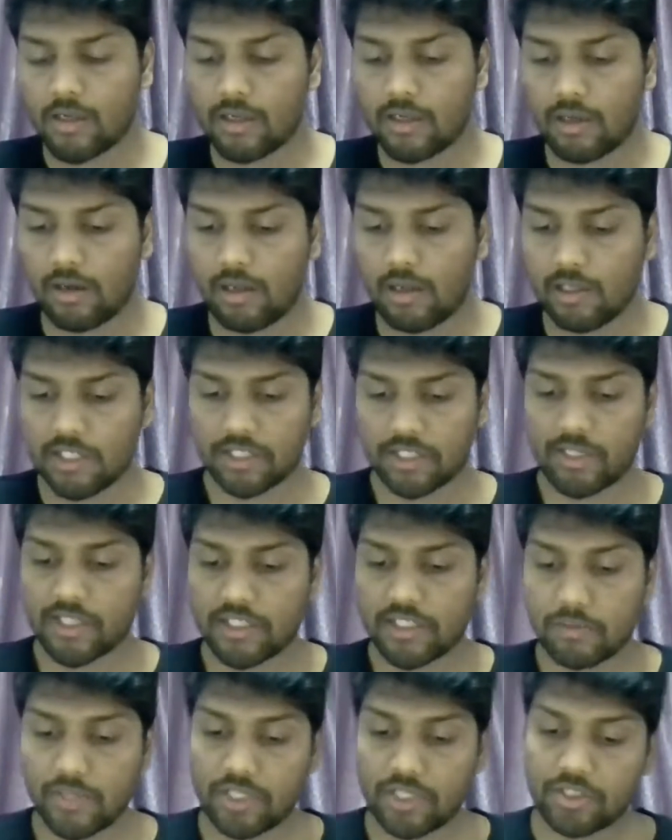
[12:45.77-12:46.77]
Also,
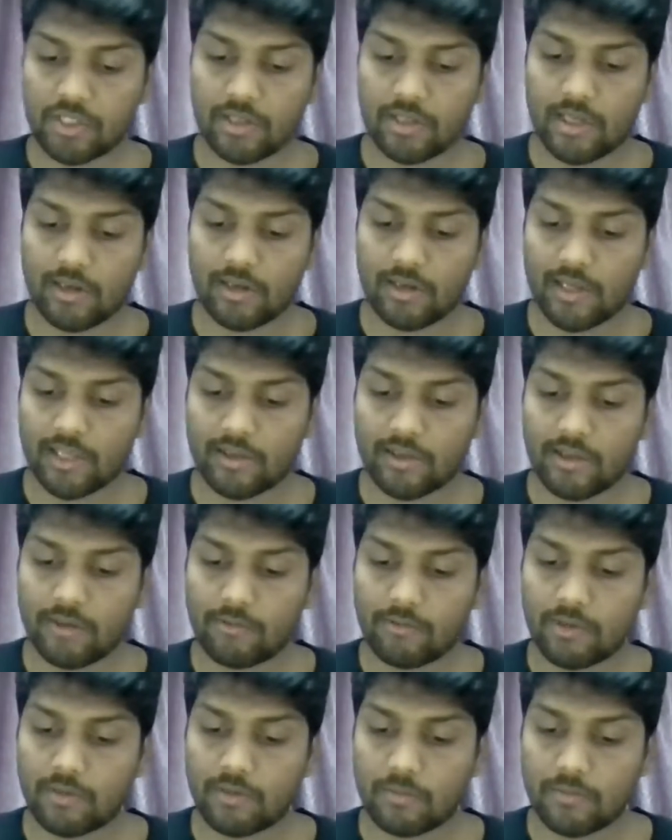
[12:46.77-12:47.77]
as I mentioned, that like there
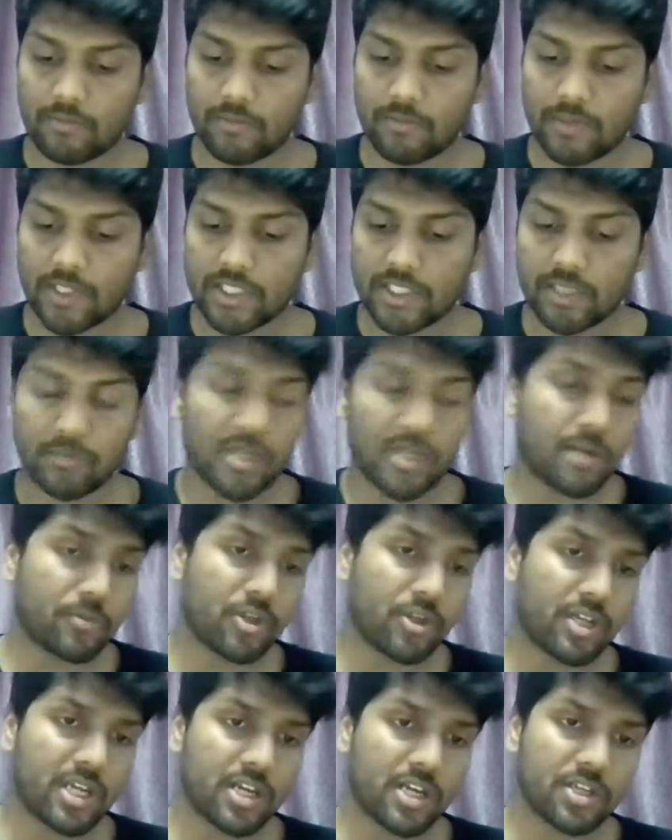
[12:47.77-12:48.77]
were some
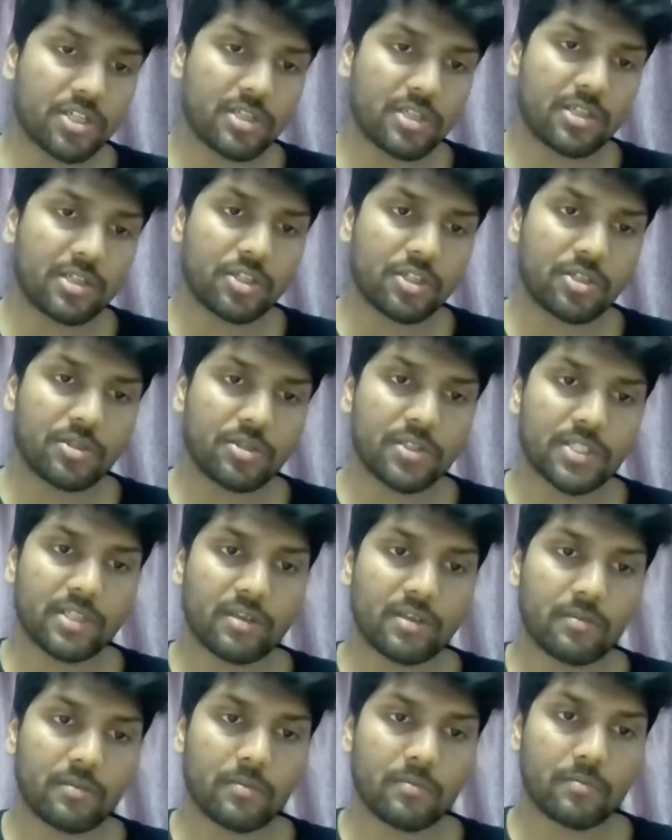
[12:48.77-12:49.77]
communication issues in
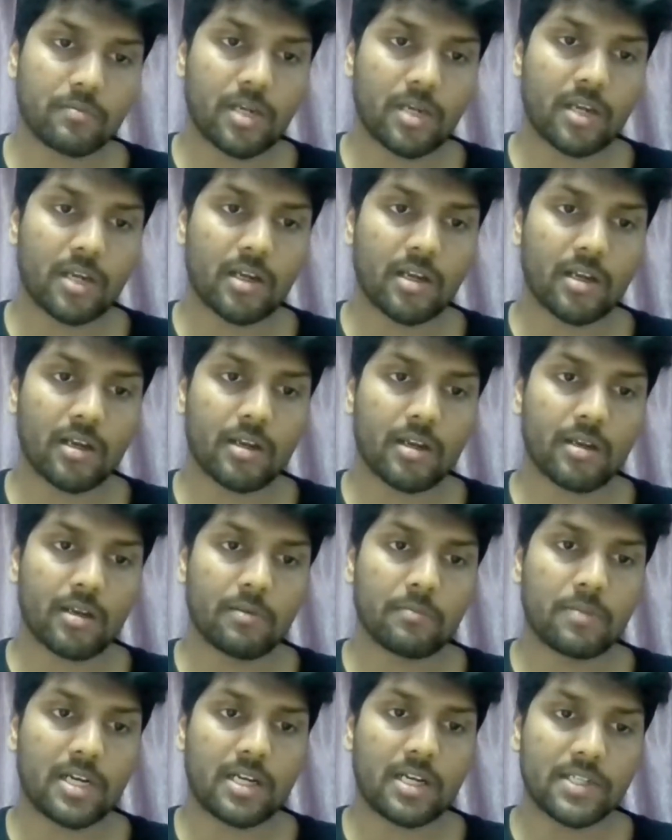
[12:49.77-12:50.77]
the
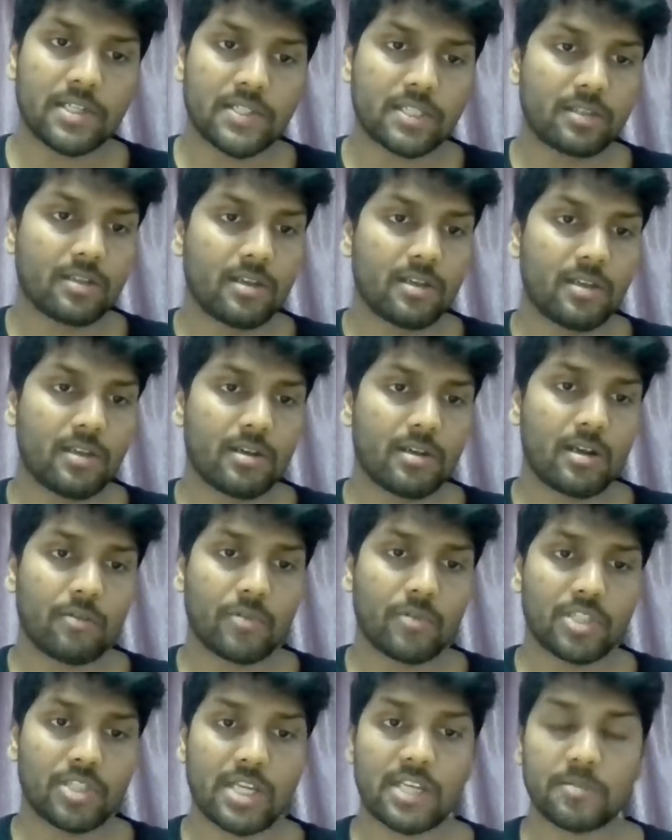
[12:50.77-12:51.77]
past,
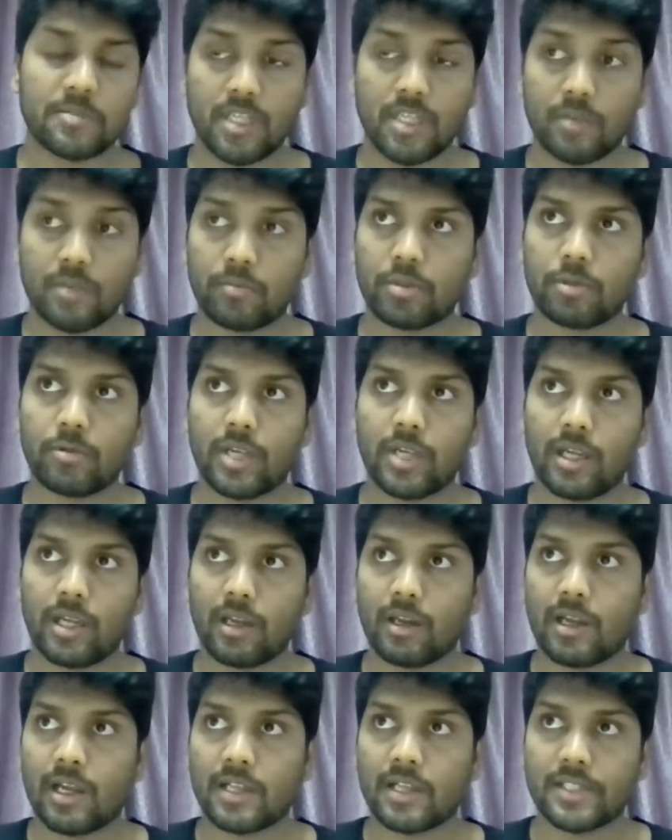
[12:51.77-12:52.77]
which has been
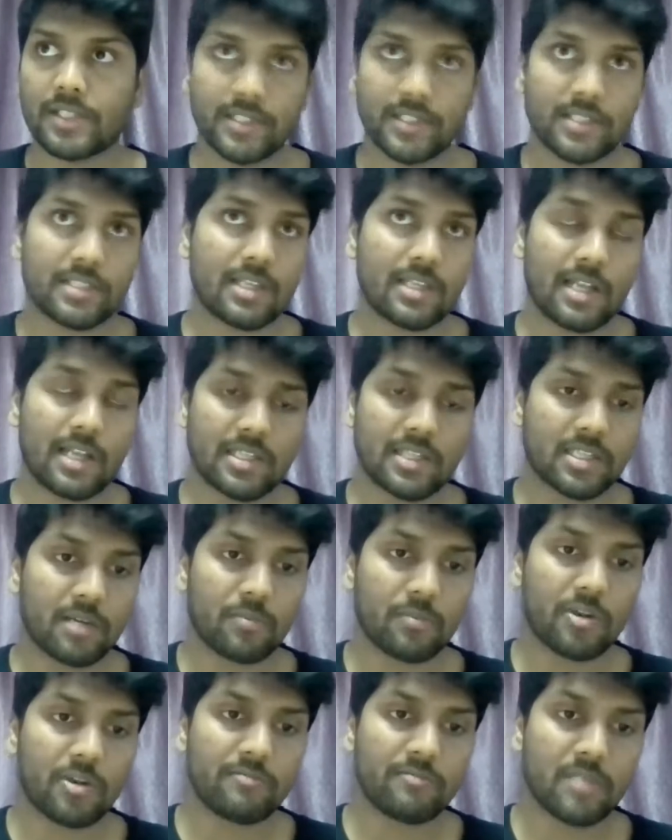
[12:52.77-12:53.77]
improving since the last
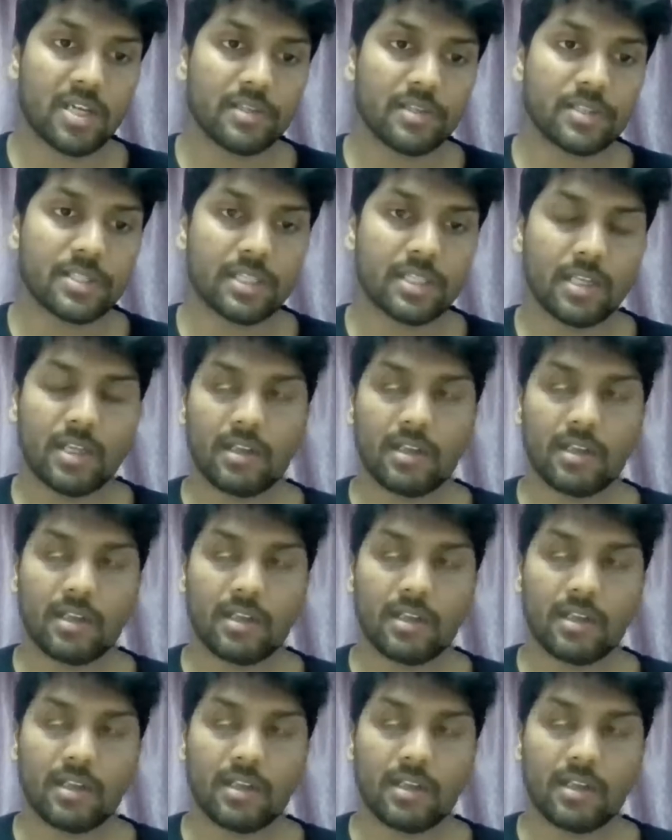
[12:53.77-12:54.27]
couple of months.